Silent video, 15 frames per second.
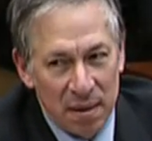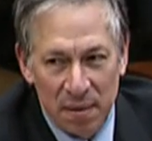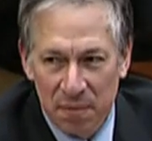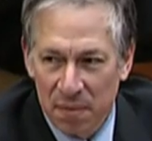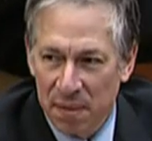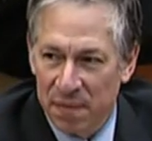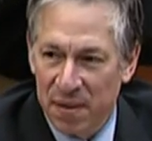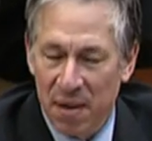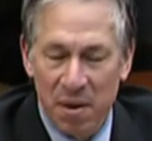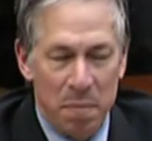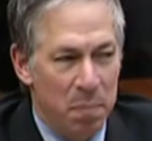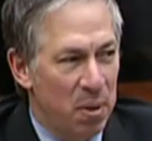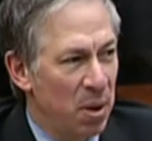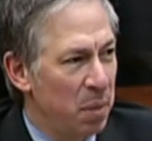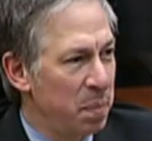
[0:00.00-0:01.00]
And the very
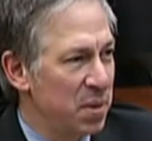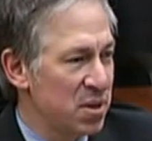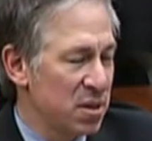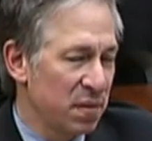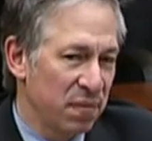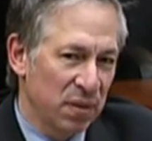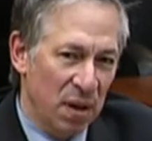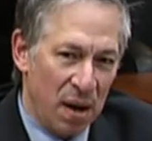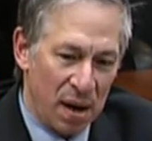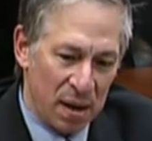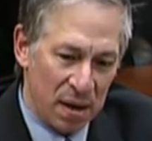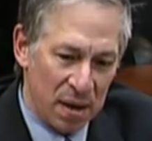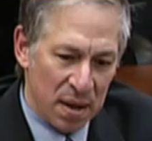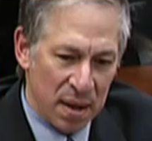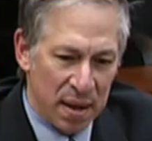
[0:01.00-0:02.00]
purpose of law
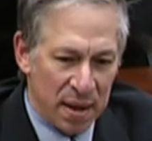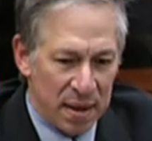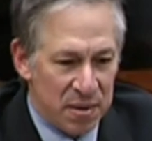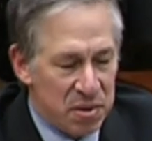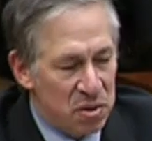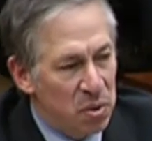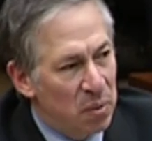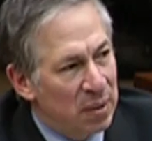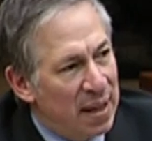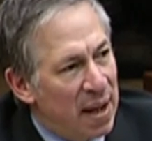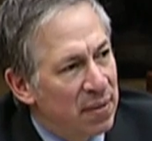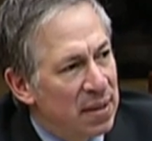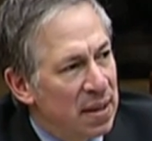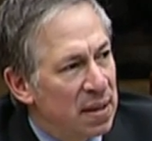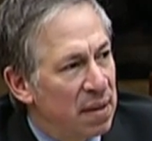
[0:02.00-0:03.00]
is to
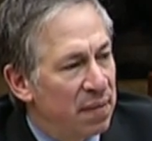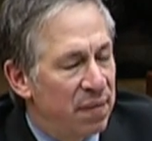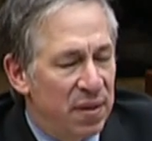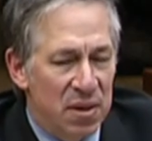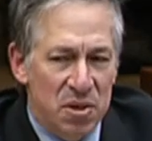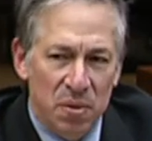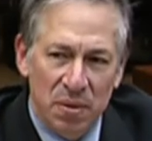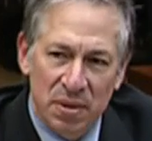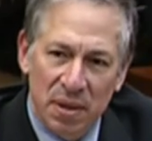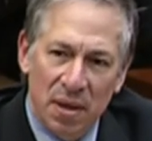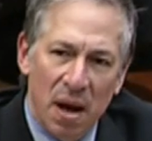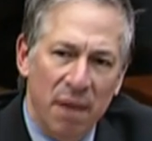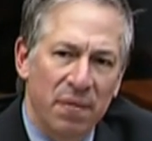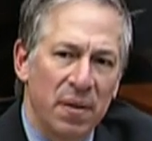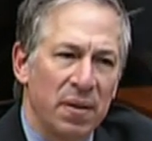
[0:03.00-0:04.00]
allow the individual to
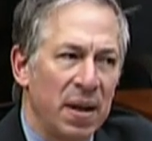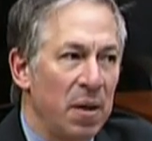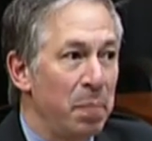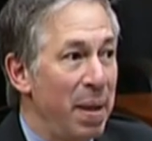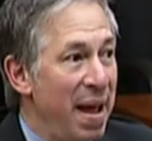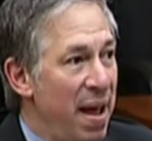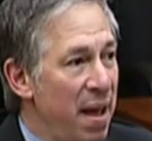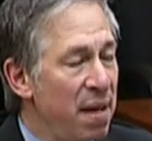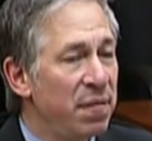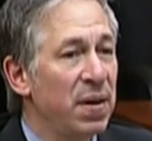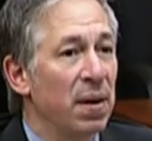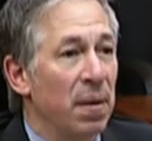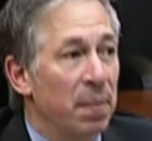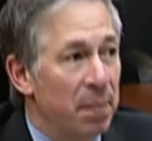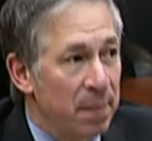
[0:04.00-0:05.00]
govern their behavior.